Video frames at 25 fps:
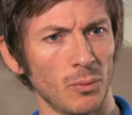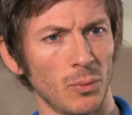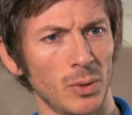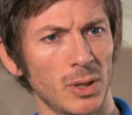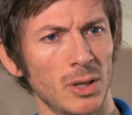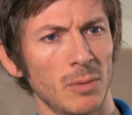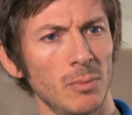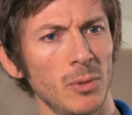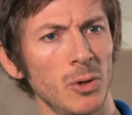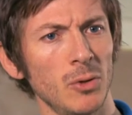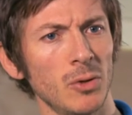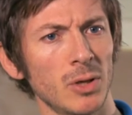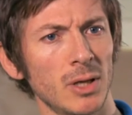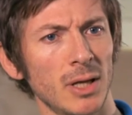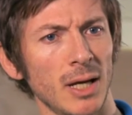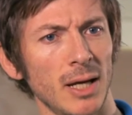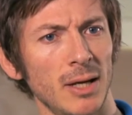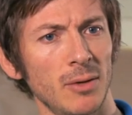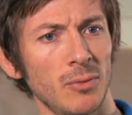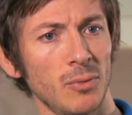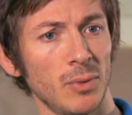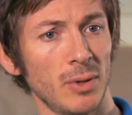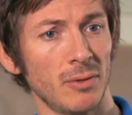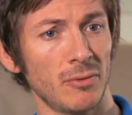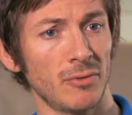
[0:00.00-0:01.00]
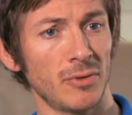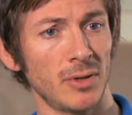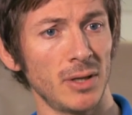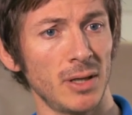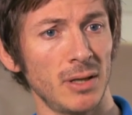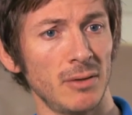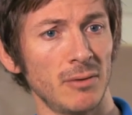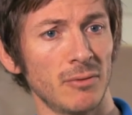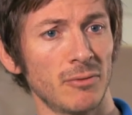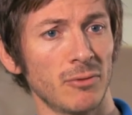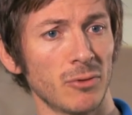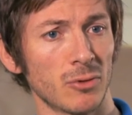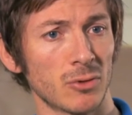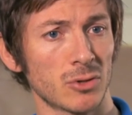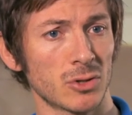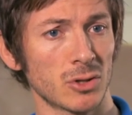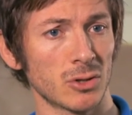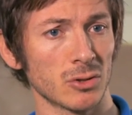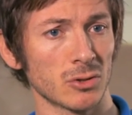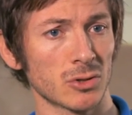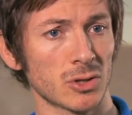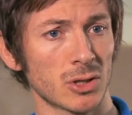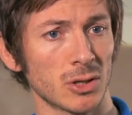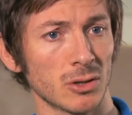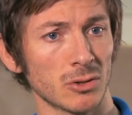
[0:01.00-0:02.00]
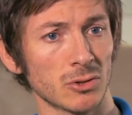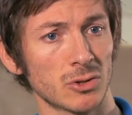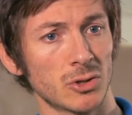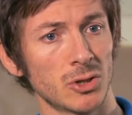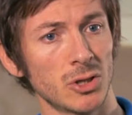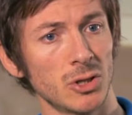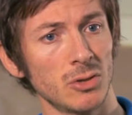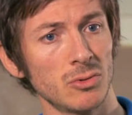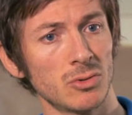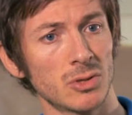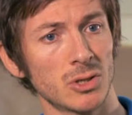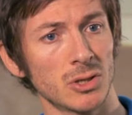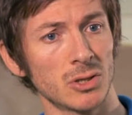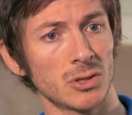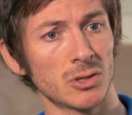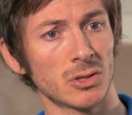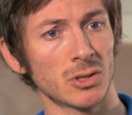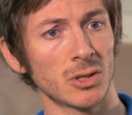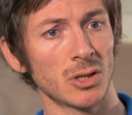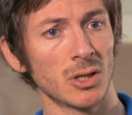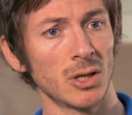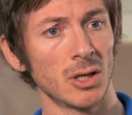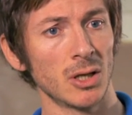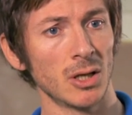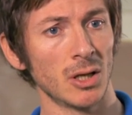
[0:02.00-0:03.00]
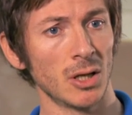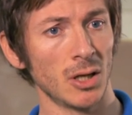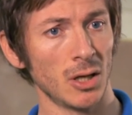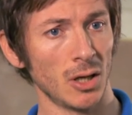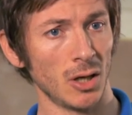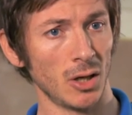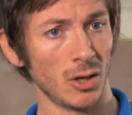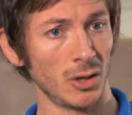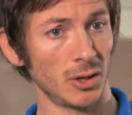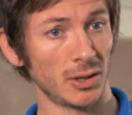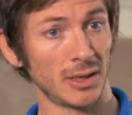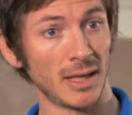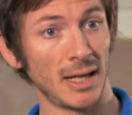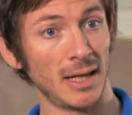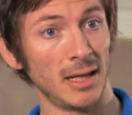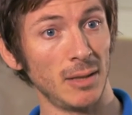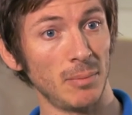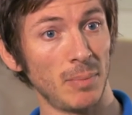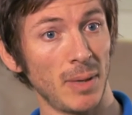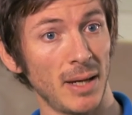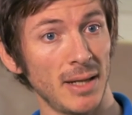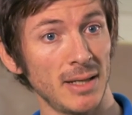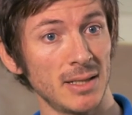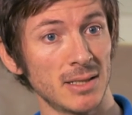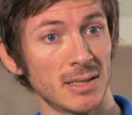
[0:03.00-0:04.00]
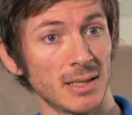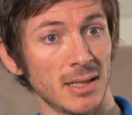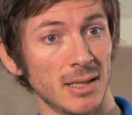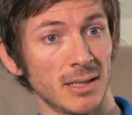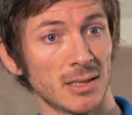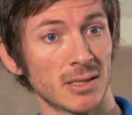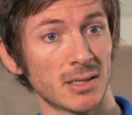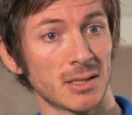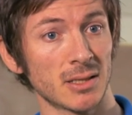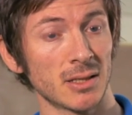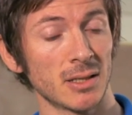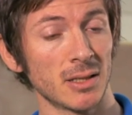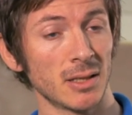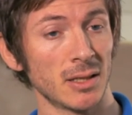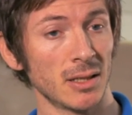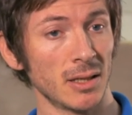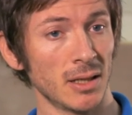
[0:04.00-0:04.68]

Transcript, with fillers: We communicate with the functional skills tutors on a daily basis